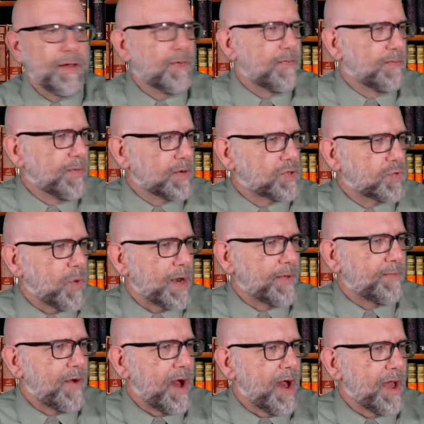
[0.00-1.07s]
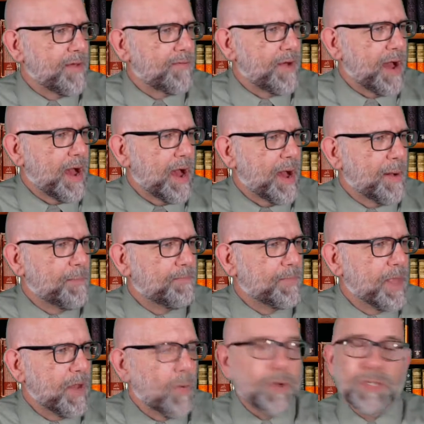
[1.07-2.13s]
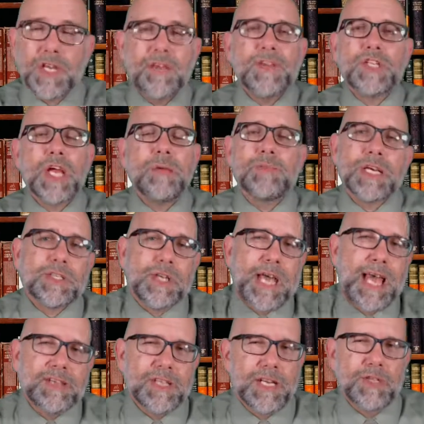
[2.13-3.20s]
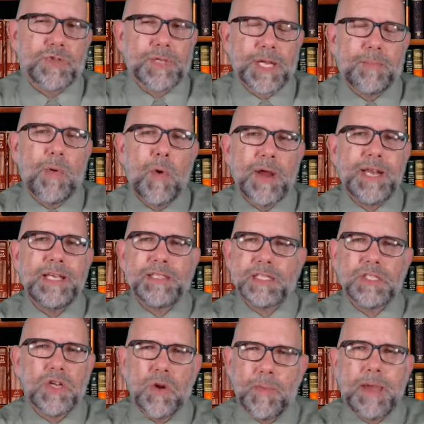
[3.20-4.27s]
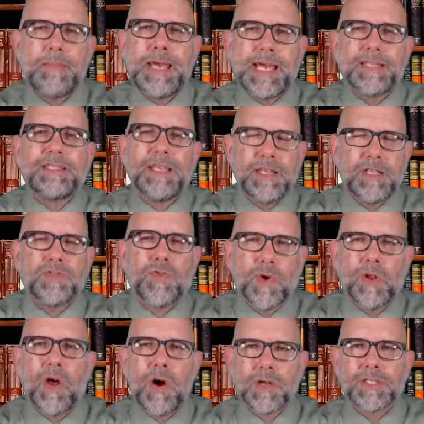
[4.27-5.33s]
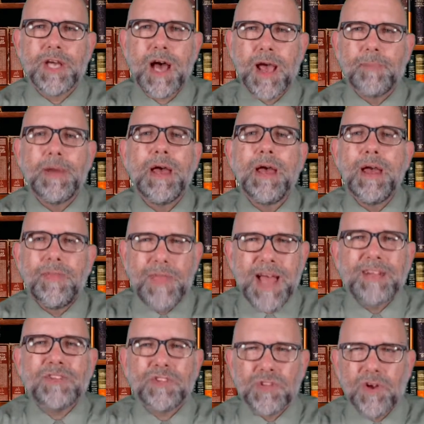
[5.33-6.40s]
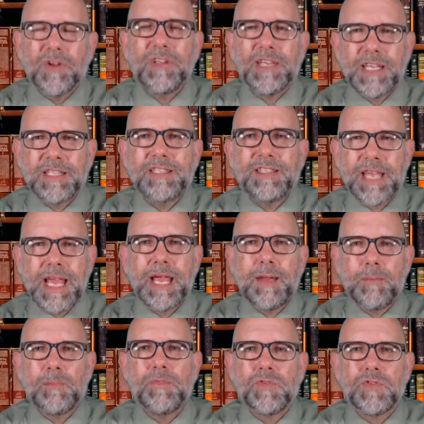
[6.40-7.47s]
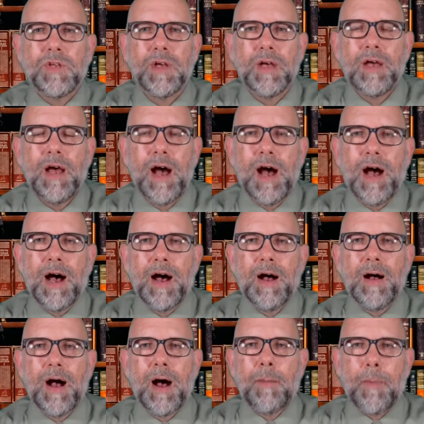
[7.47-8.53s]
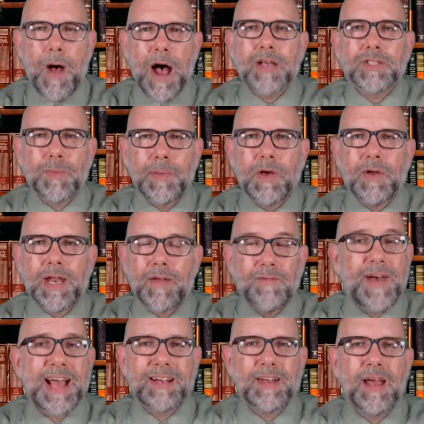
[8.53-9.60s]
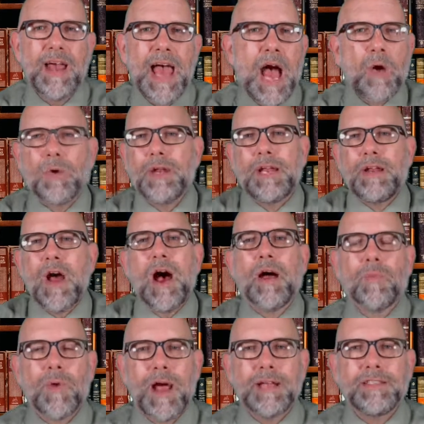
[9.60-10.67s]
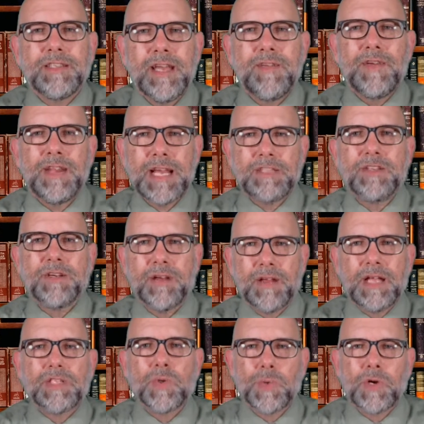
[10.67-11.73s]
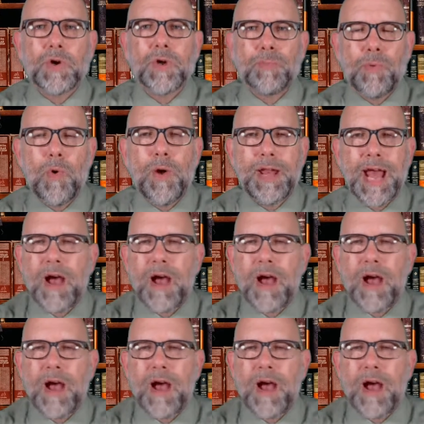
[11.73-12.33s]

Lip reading: Verse 25. Stephen James actually has an interesting point. He says, maybe he had seen this for a long time. That certainly seems a possibility. In fact, how could he not, right, Stephen? That's a real good point.